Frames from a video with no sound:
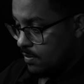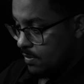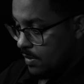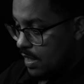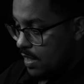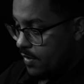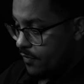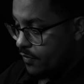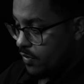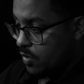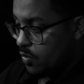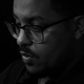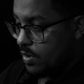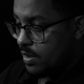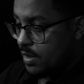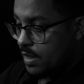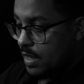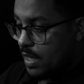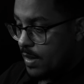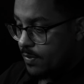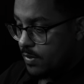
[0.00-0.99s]
after we
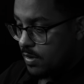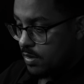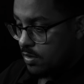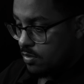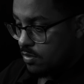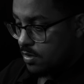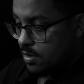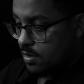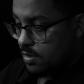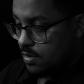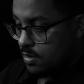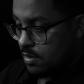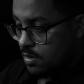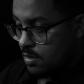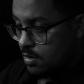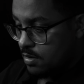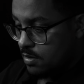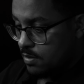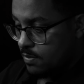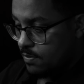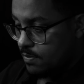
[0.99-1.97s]
tapped into this
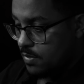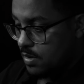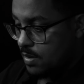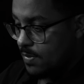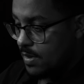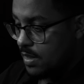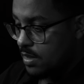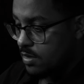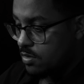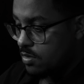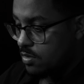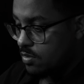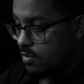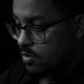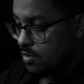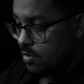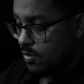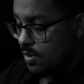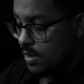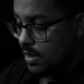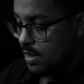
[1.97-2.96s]
demand
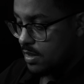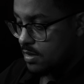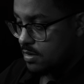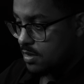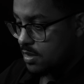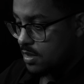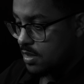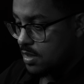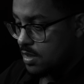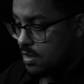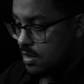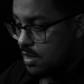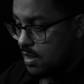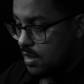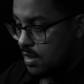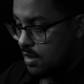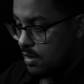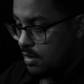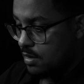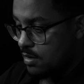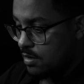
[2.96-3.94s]
zone, we can see
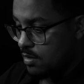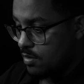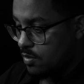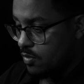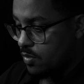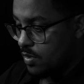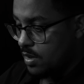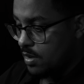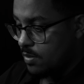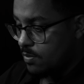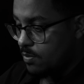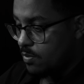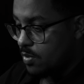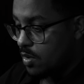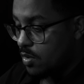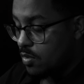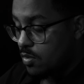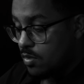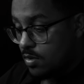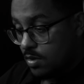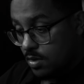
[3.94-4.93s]
that we
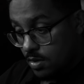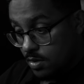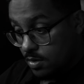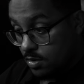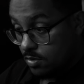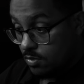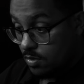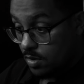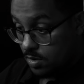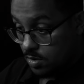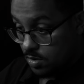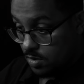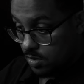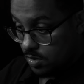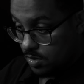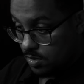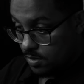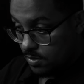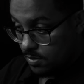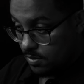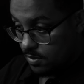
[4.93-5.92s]
broke
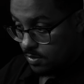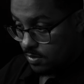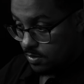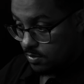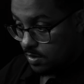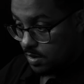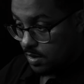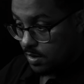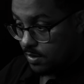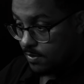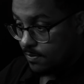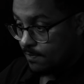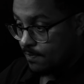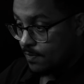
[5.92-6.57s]
structure, right?